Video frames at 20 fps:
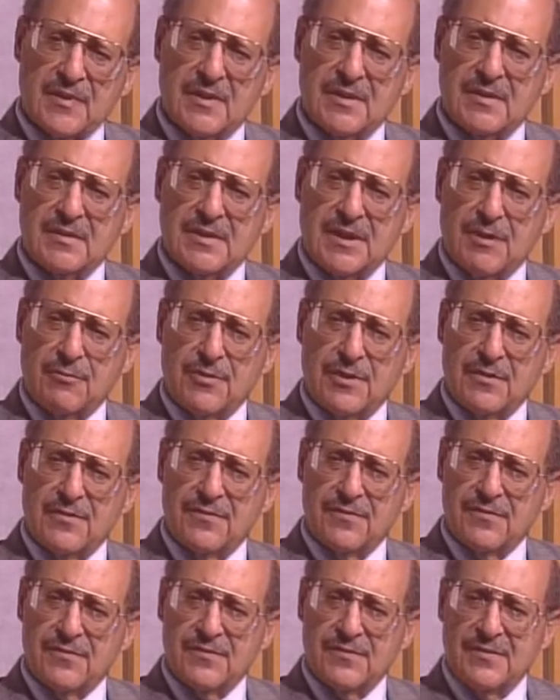get rid
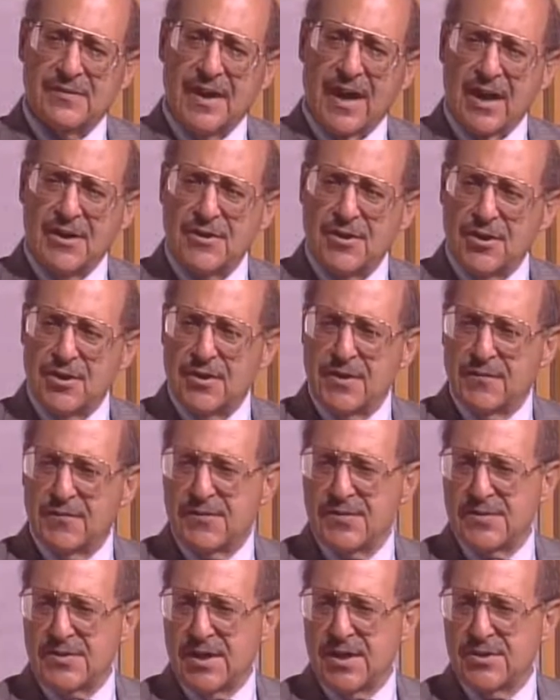of 900 different
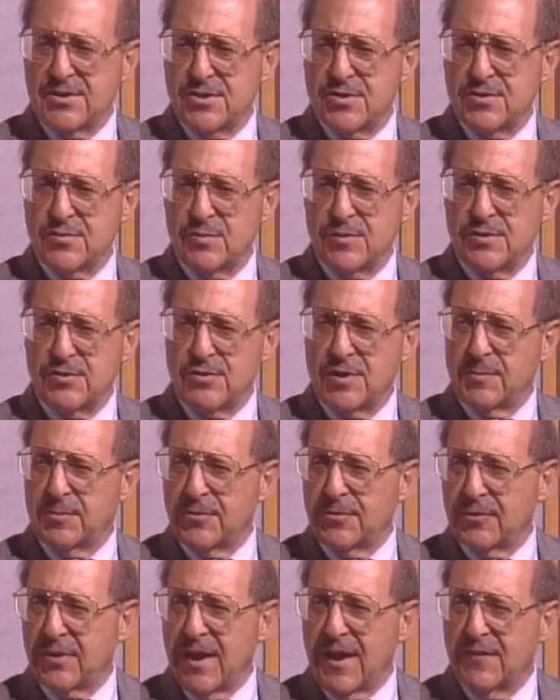diseases. We triple
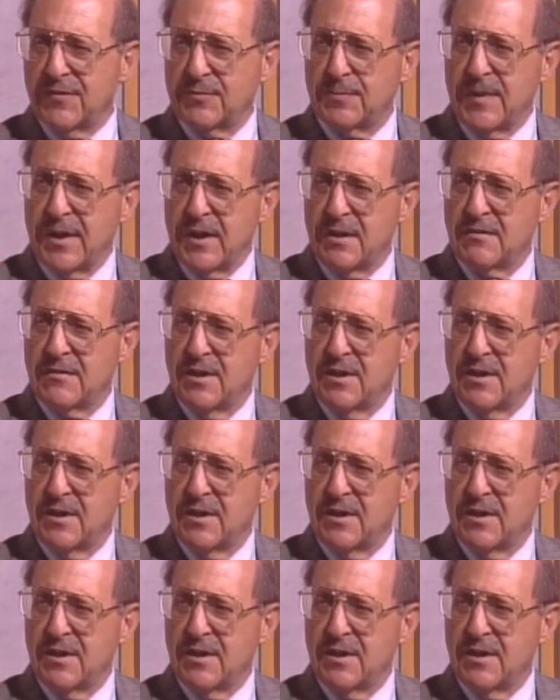their lifespan